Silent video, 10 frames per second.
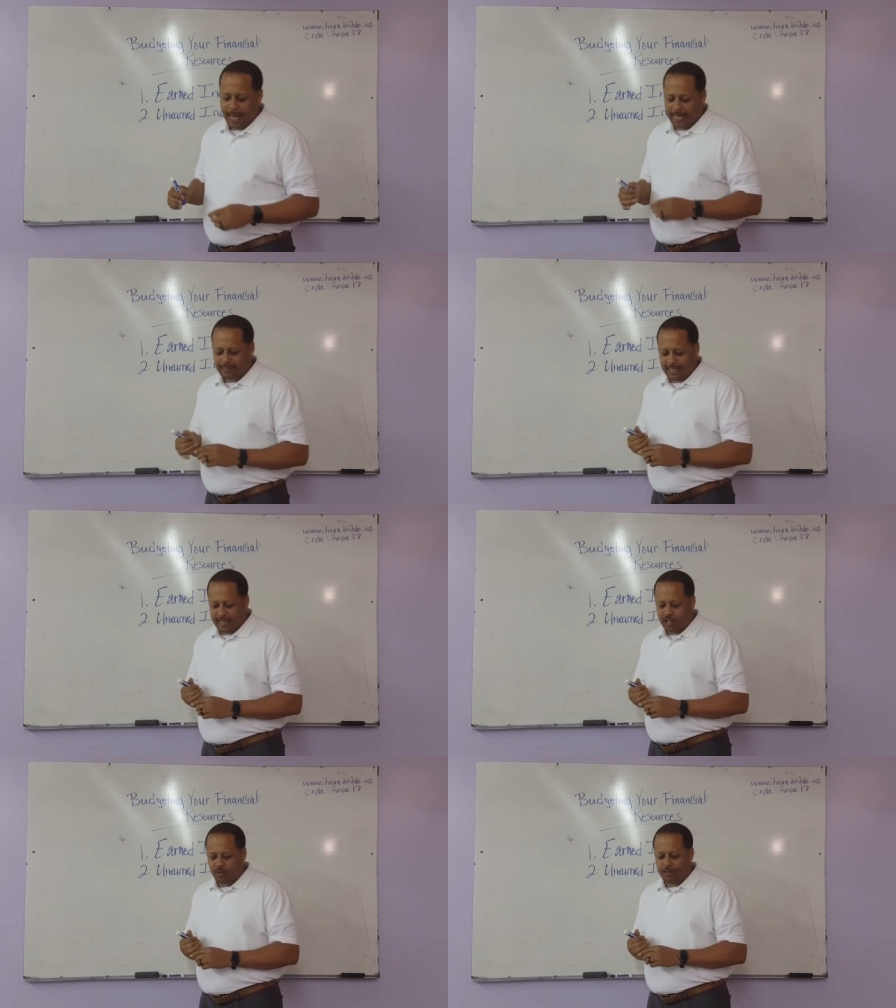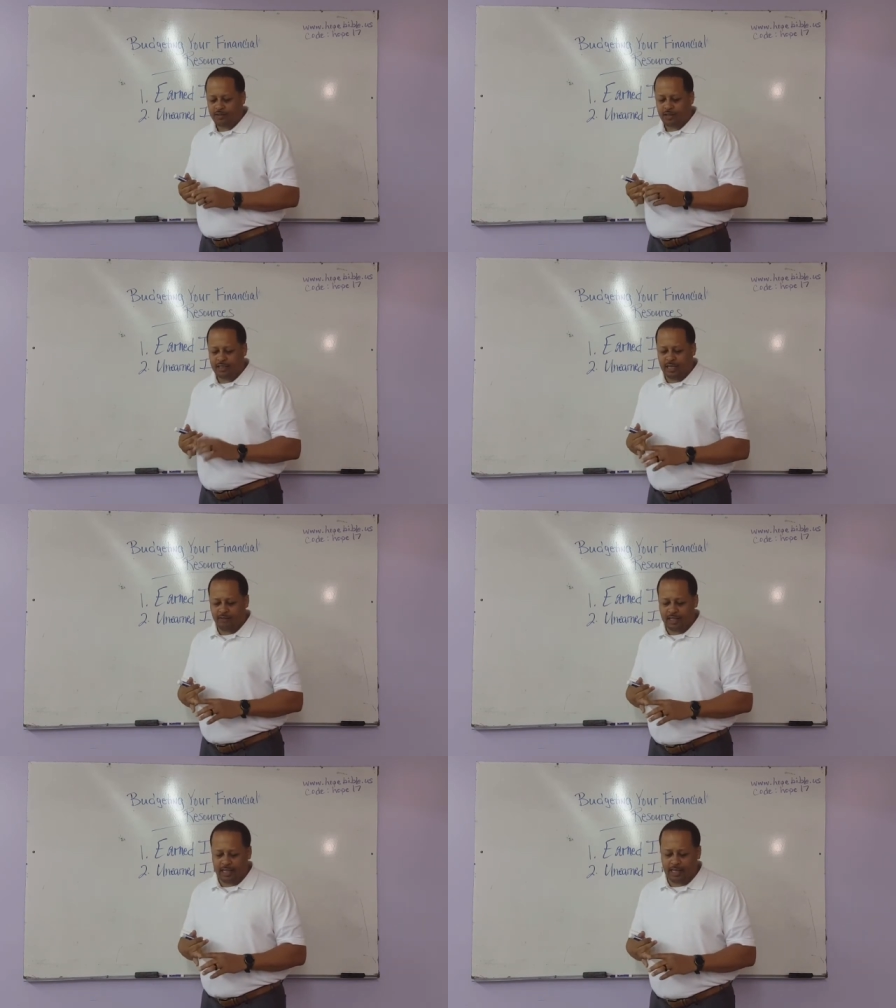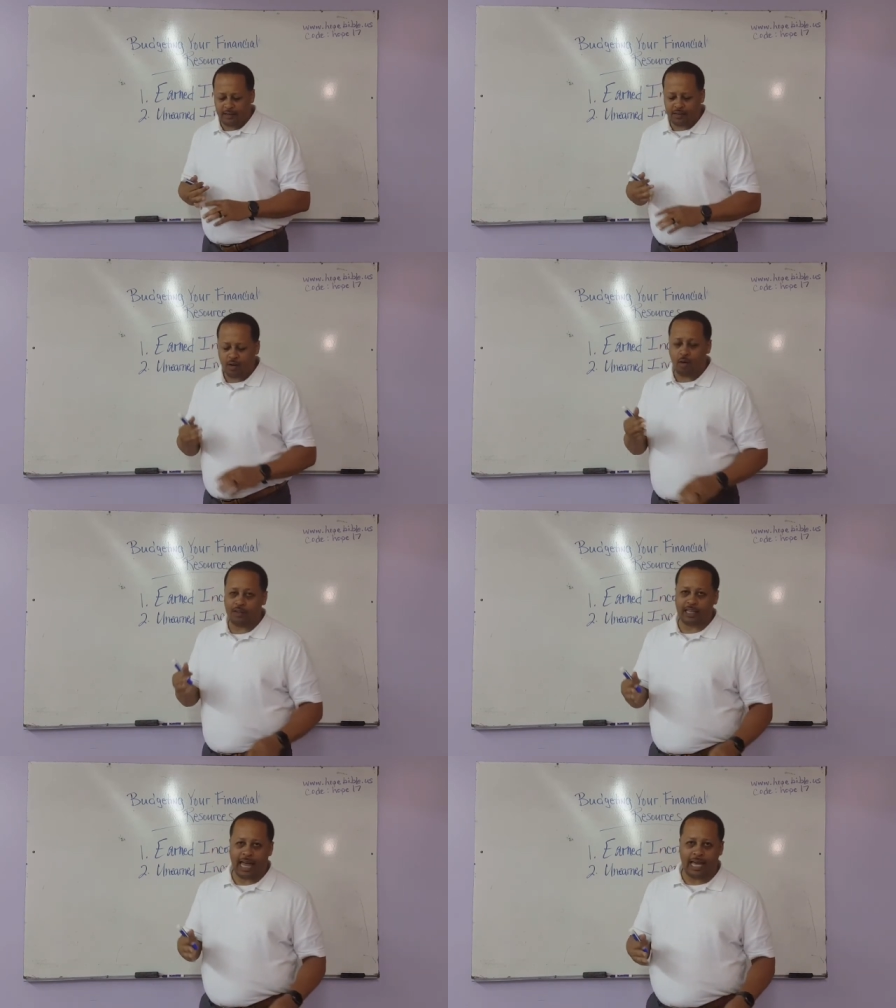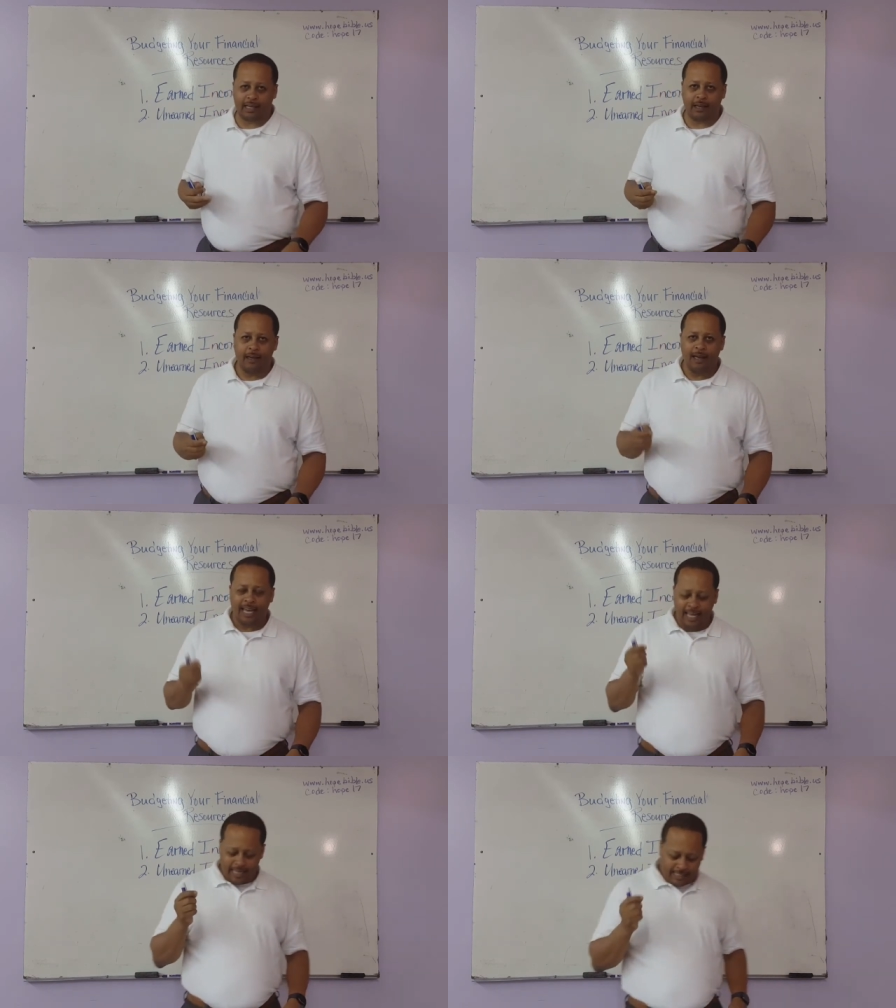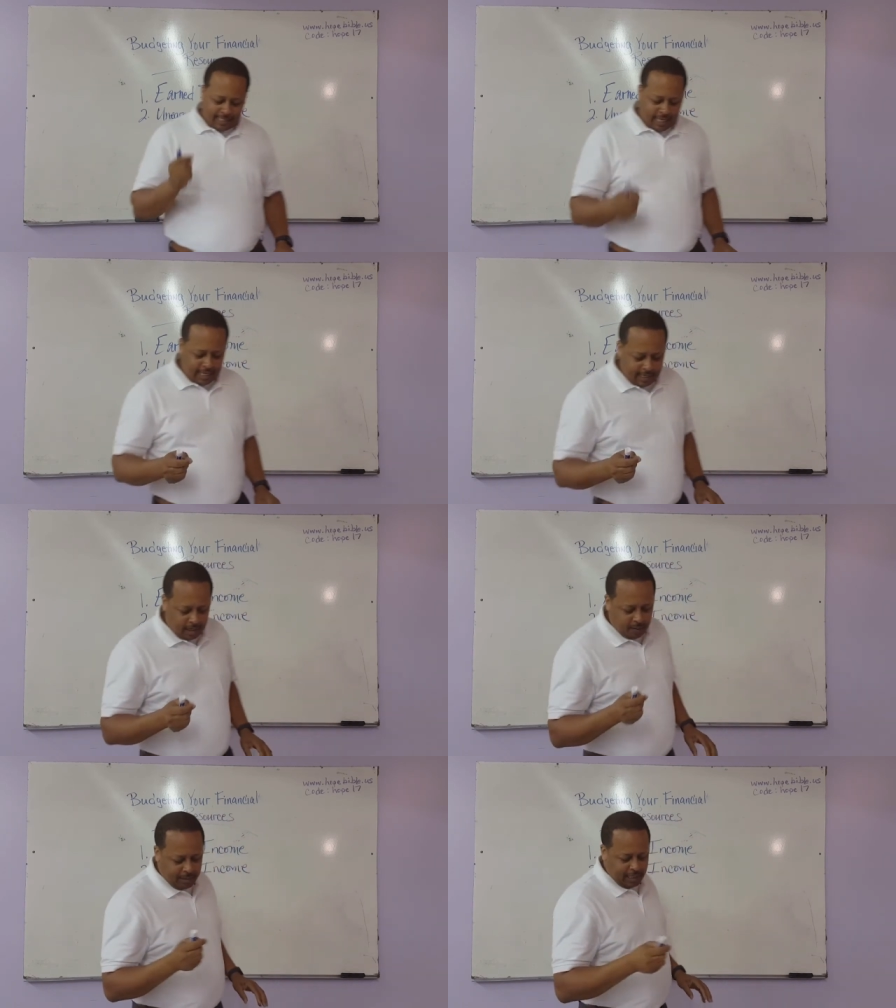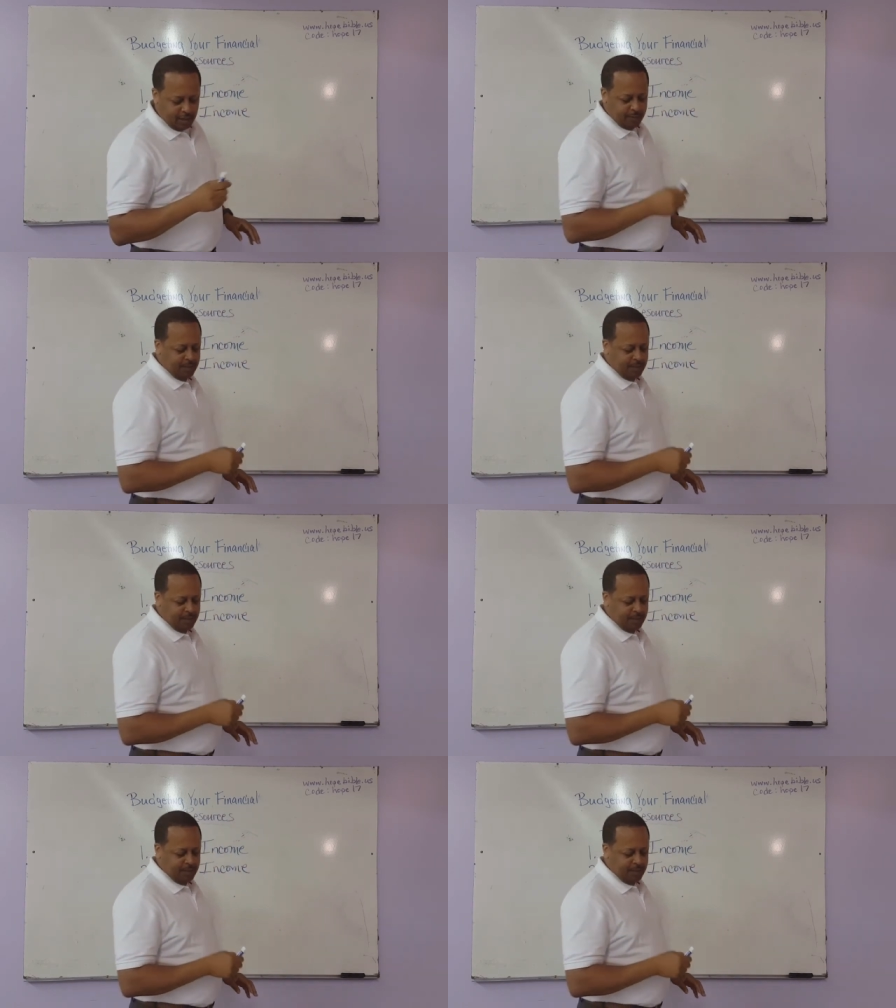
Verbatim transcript: as interest, dividends, or the like. It is income that is